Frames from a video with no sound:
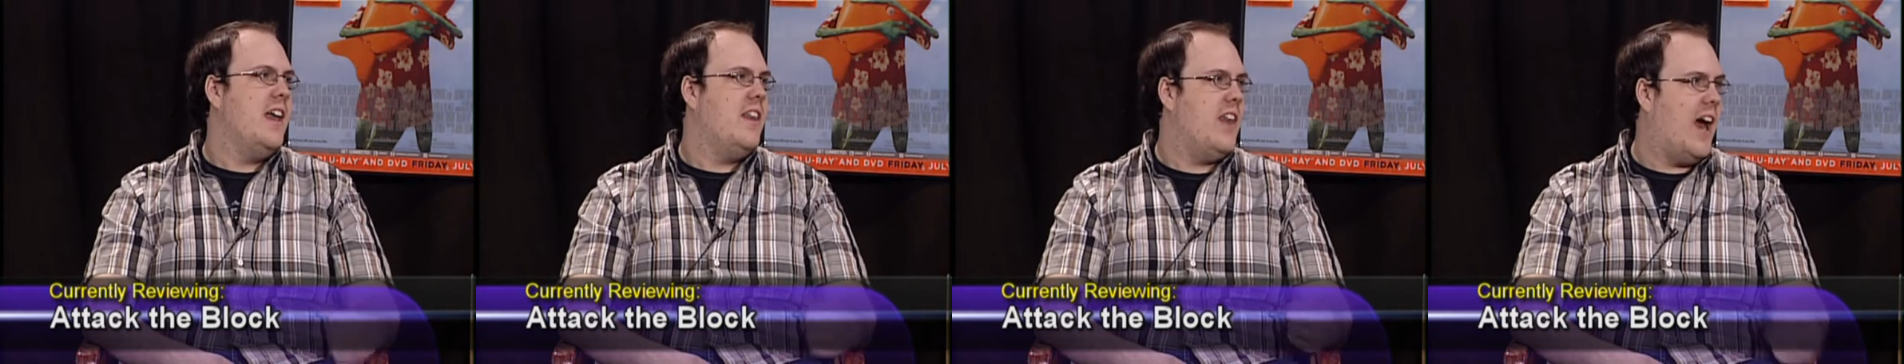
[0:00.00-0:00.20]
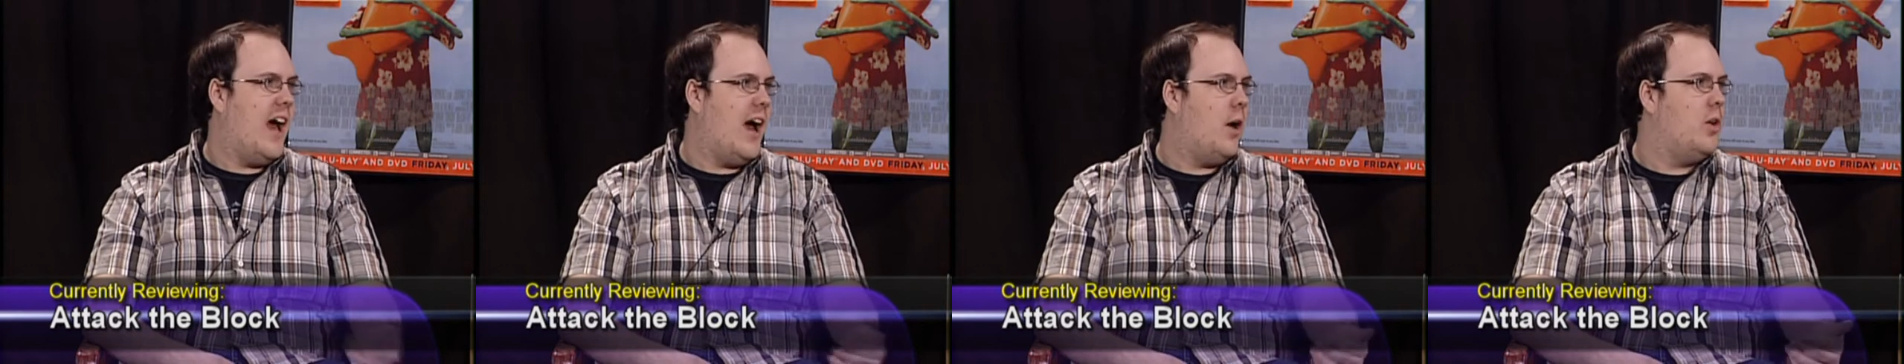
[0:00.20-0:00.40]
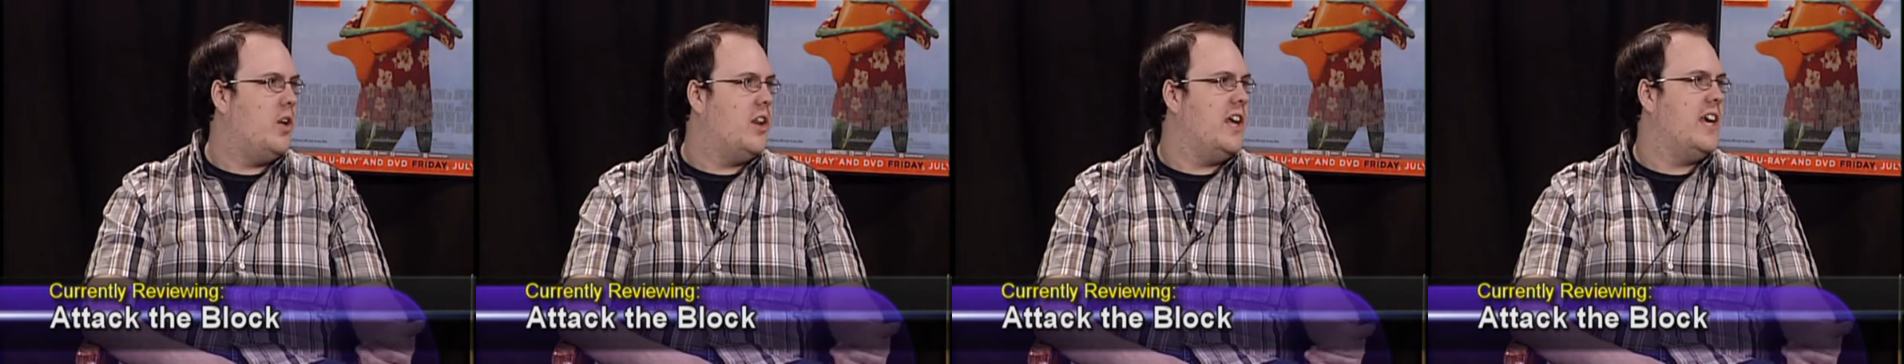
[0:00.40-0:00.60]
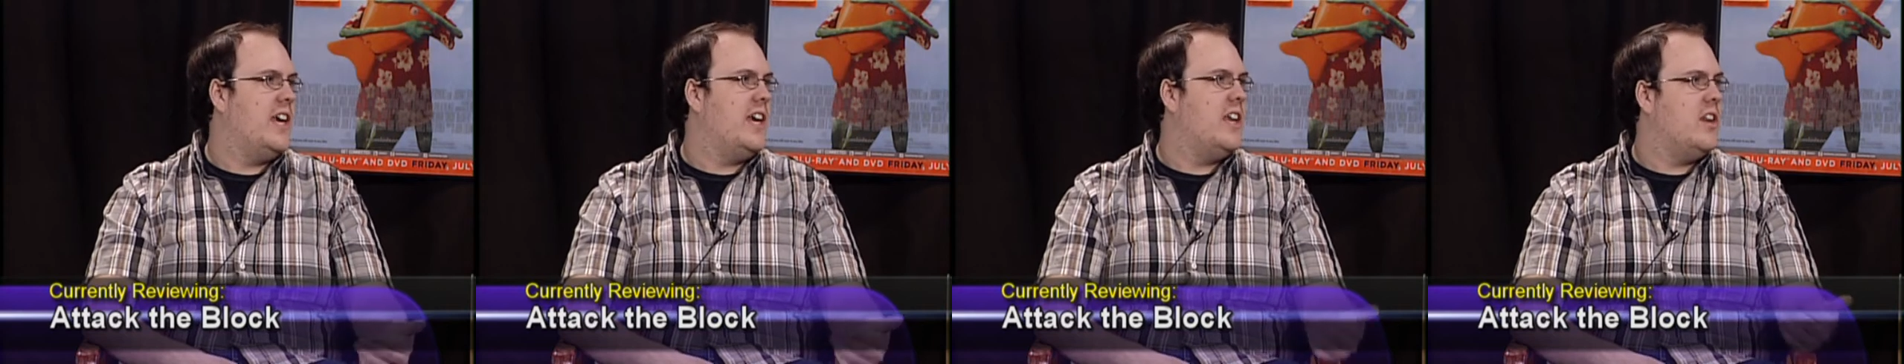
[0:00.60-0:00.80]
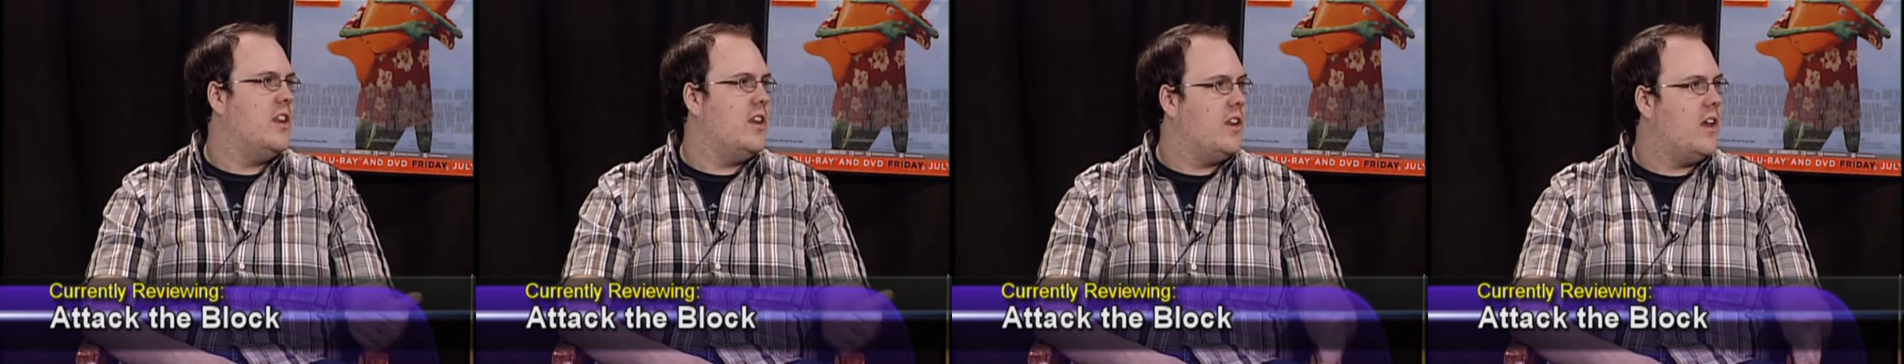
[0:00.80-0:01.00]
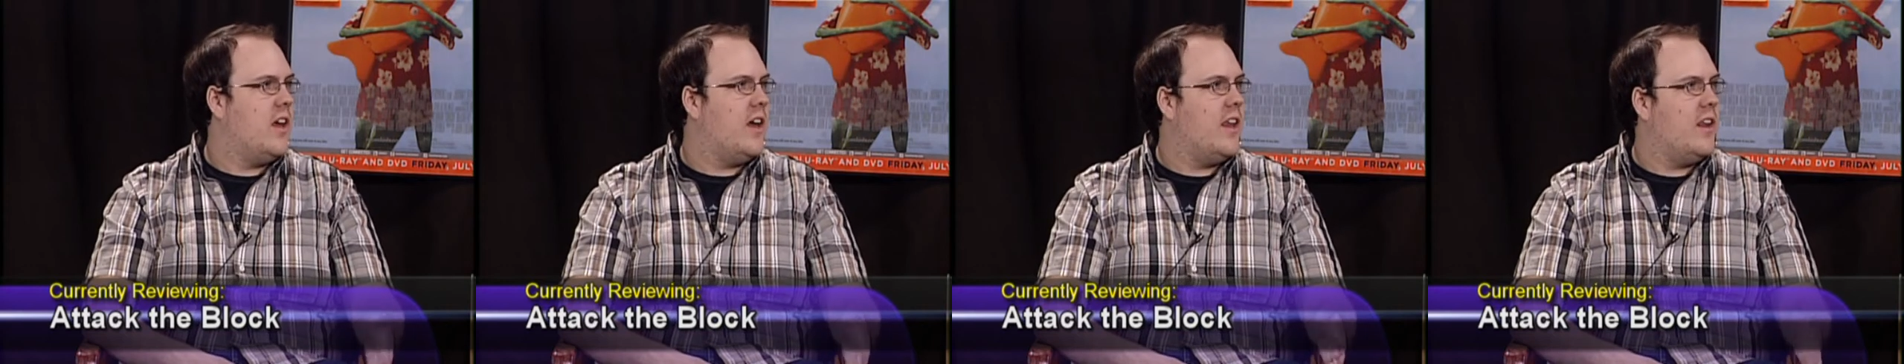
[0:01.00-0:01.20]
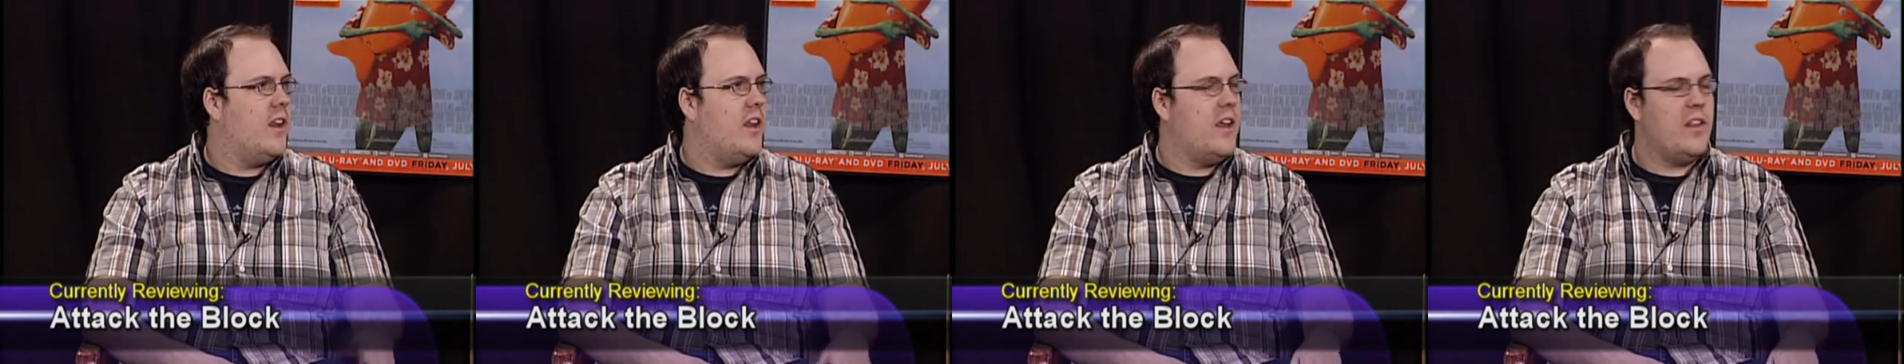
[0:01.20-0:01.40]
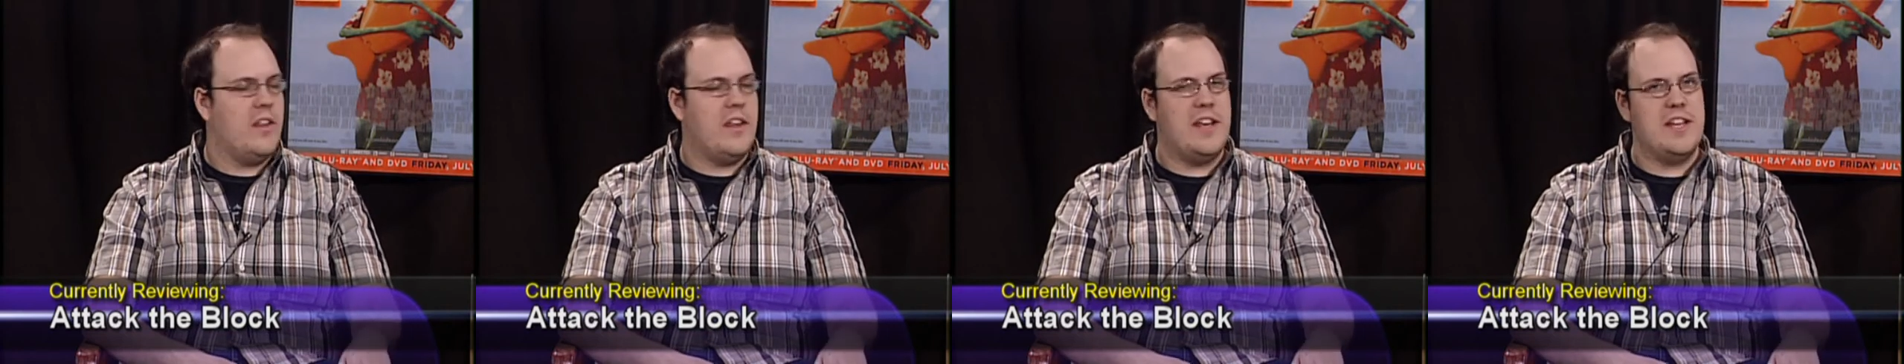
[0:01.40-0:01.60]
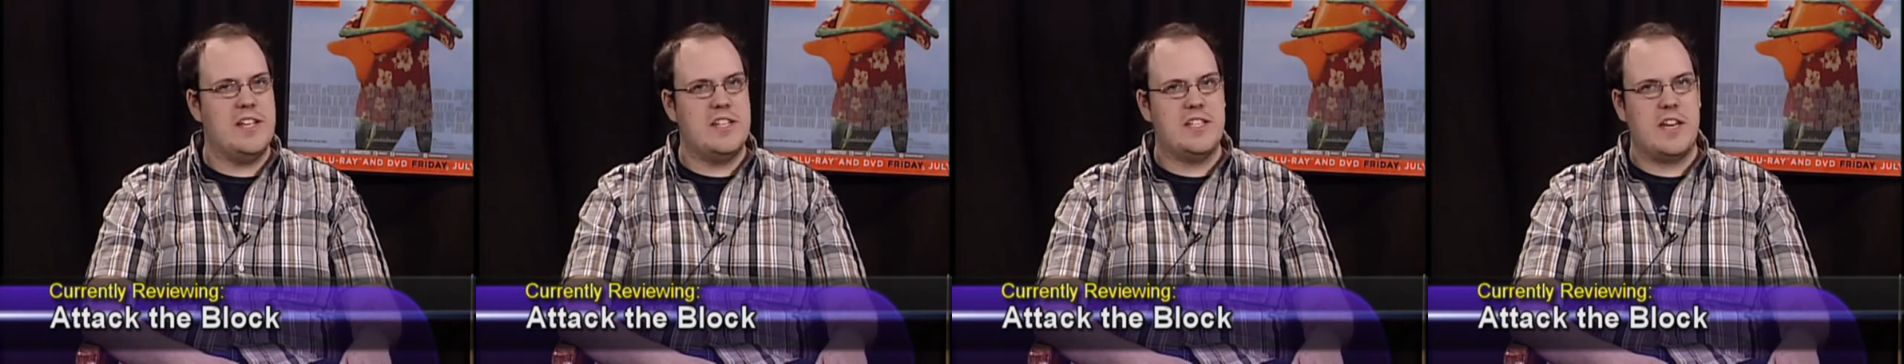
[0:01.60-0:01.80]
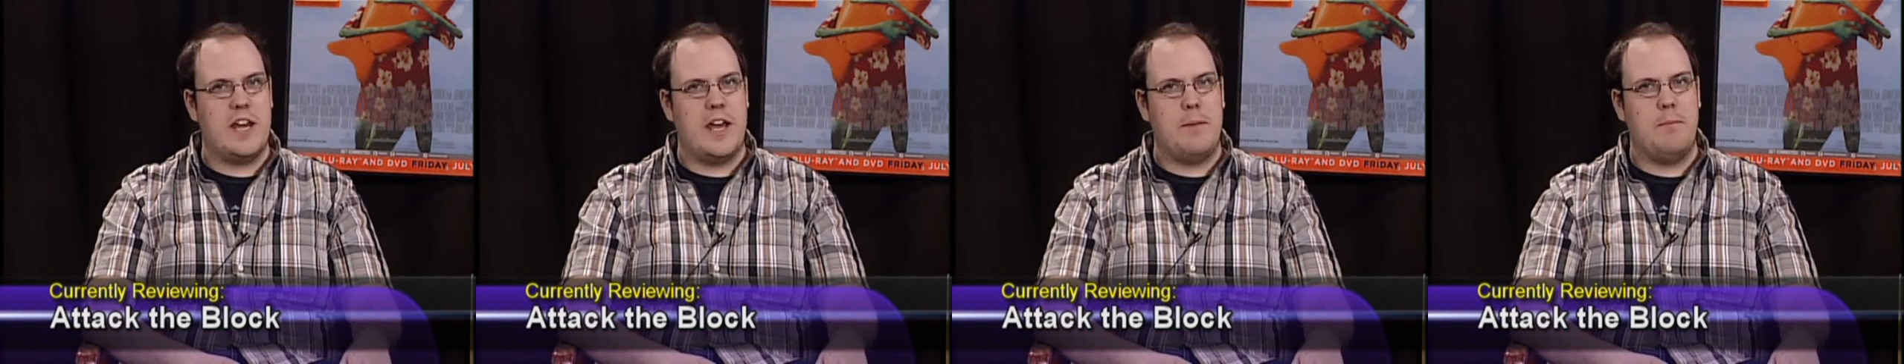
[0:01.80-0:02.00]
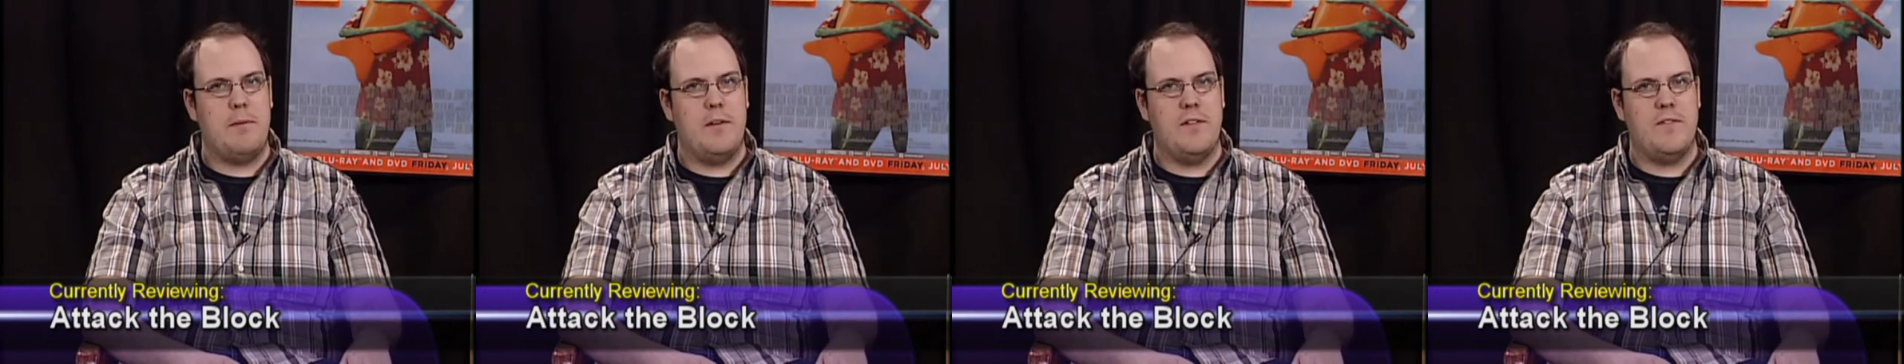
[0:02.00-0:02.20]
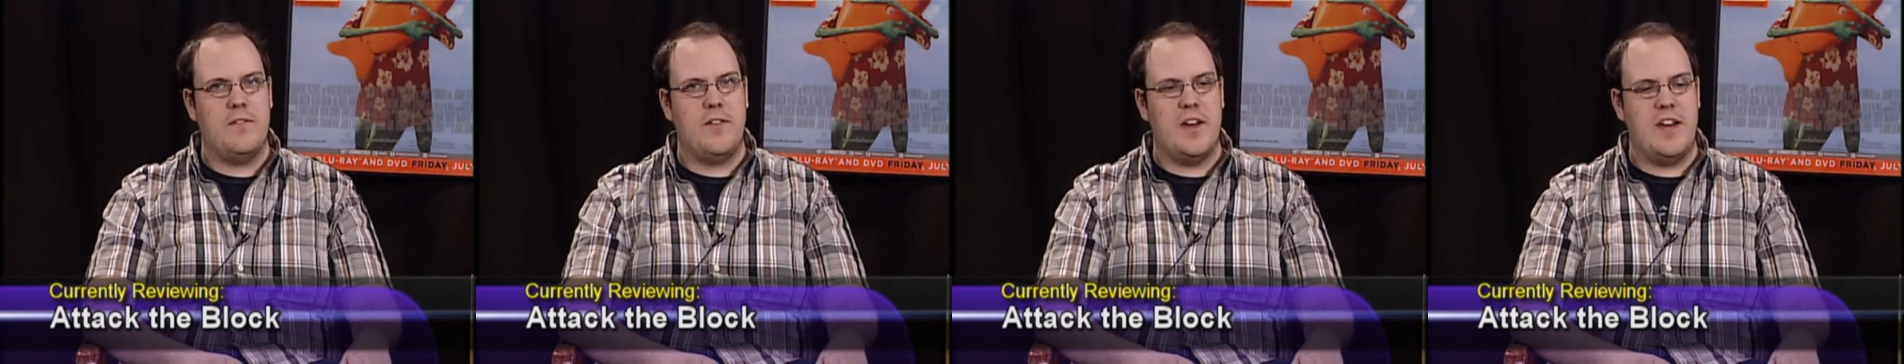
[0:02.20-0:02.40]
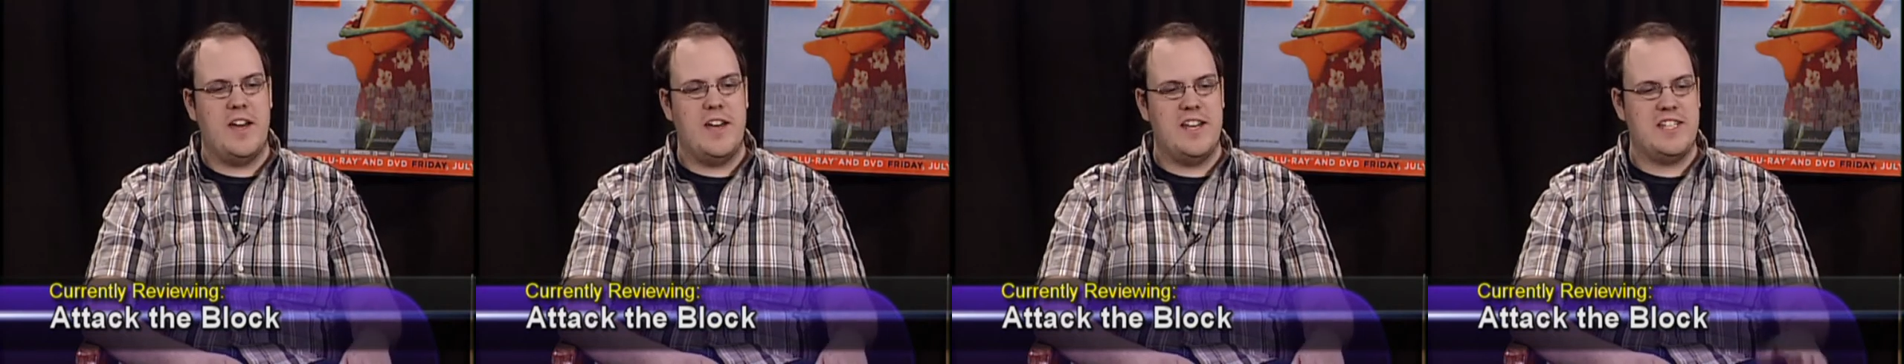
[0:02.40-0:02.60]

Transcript: and The Howling and, and his type of uh,